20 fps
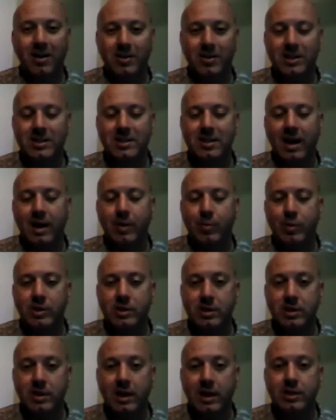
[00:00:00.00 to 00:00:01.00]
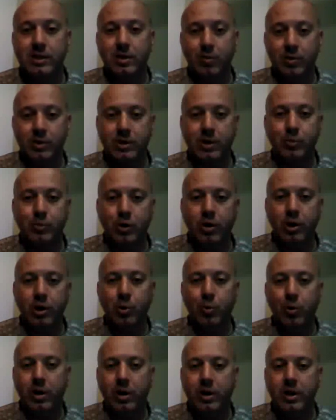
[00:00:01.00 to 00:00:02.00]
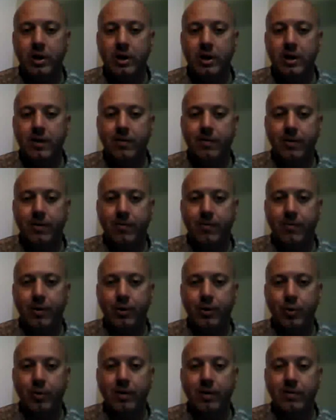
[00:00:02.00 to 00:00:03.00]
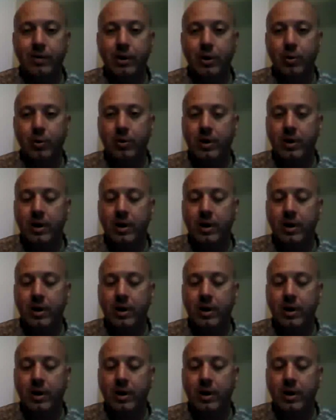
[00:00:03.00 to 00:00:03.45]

slide presentation, which I'm sure you would, for further review.